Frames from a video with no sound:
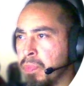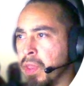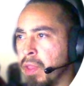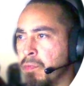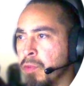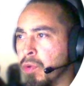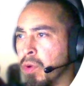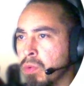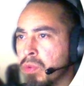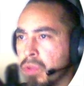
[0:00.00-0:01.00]
If you go
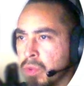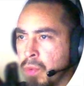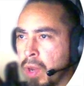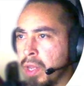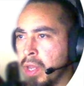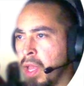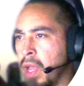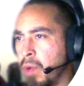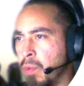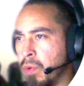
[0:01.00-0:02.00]
to the right, I
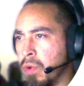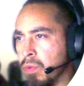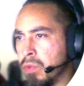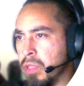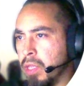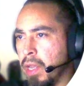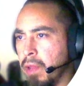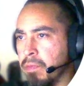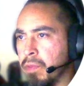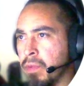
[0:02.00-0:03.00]
will go to the left."